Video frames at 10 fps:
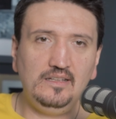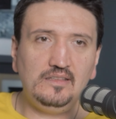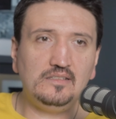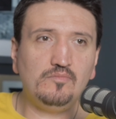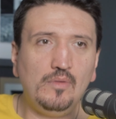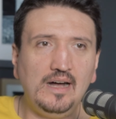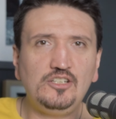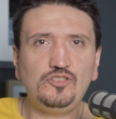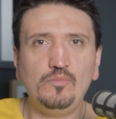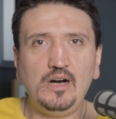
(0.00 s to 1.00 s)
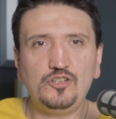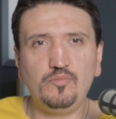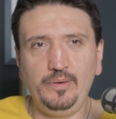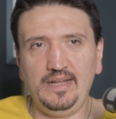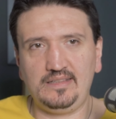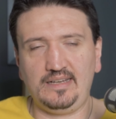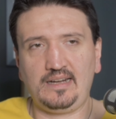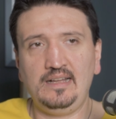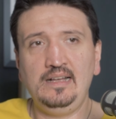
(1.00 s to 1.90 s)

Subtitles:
It is much better.